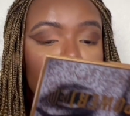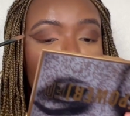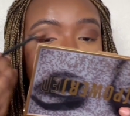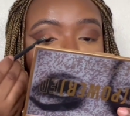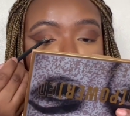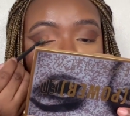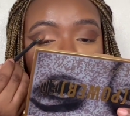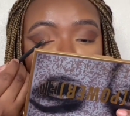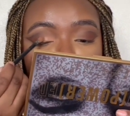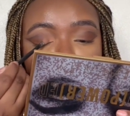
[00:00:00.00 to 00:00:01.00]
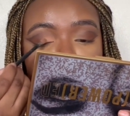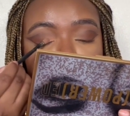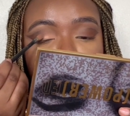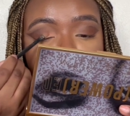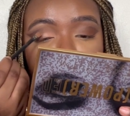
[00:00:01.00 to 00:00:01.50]
I decided not to
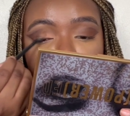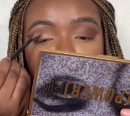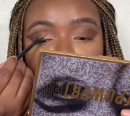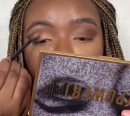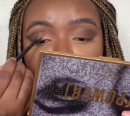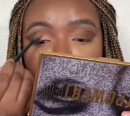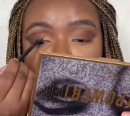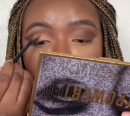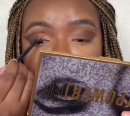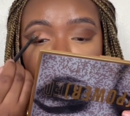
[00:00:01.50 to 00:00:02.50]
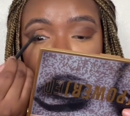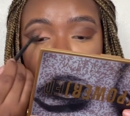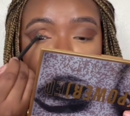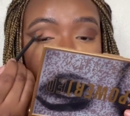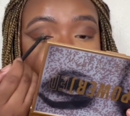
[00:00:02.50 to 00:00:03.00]
use like eye bases and like,
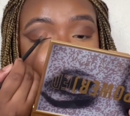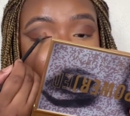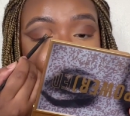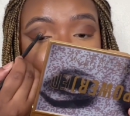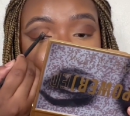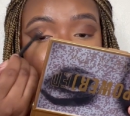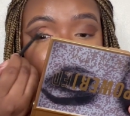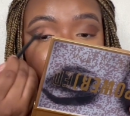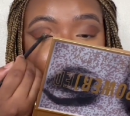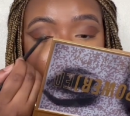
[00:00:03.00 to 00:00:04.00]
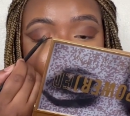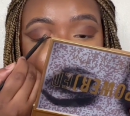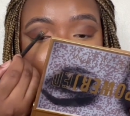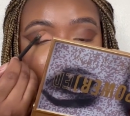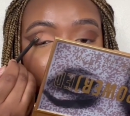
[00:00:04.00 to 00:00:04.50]
you know, cut the crease and all
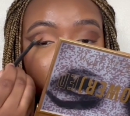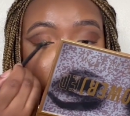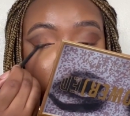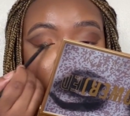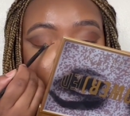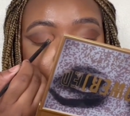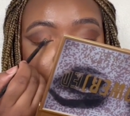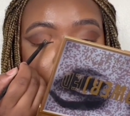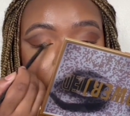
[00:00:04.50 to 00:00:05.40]
that stuff, because